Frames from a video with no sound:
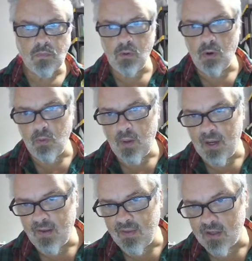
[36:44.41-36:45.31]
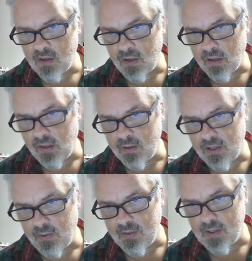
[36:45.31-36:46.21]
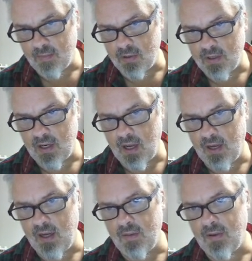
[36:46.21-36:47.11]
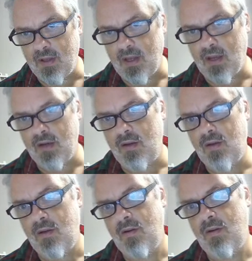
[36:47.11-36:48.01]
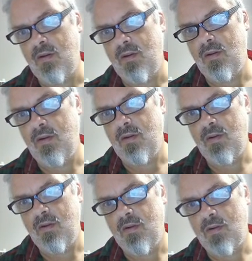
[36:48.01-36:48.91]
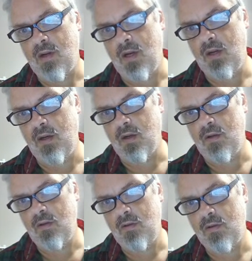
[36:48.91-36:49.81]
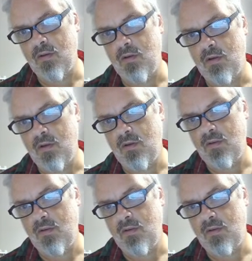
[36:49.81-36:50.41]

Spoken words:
What do we have that sort of closely resembles an eye? How about that? Kinda, sorta.